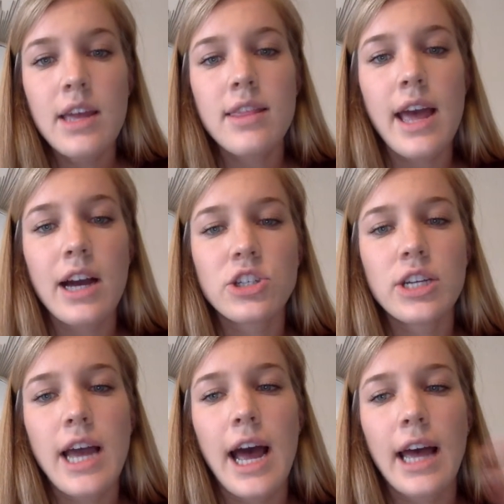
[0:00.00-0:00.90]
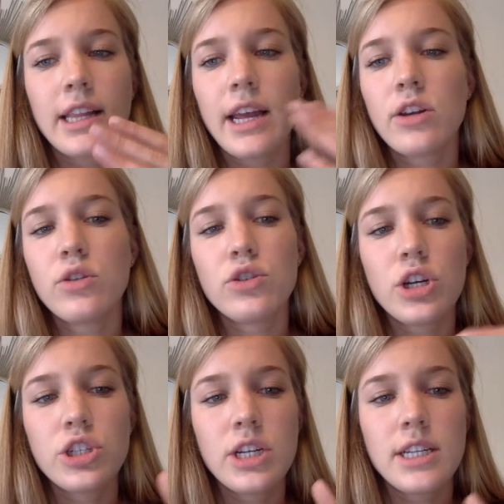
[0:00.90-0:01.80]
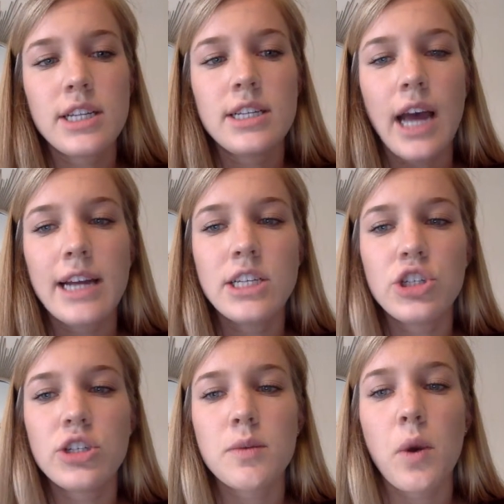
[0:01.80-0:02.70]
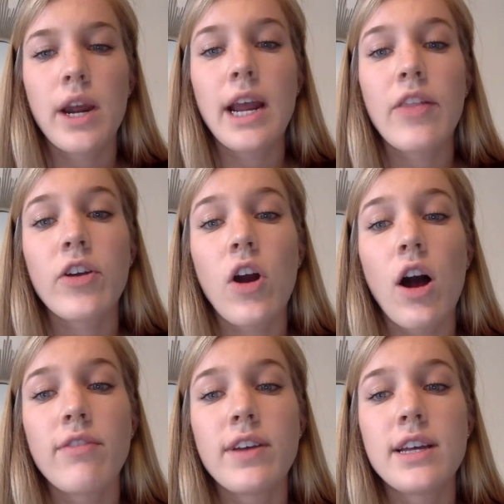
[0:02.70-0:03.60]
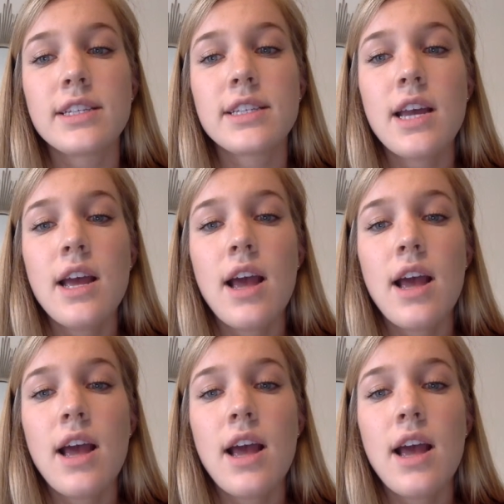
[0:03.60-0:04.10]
They actually had like nutritionists and dietitians working at their office.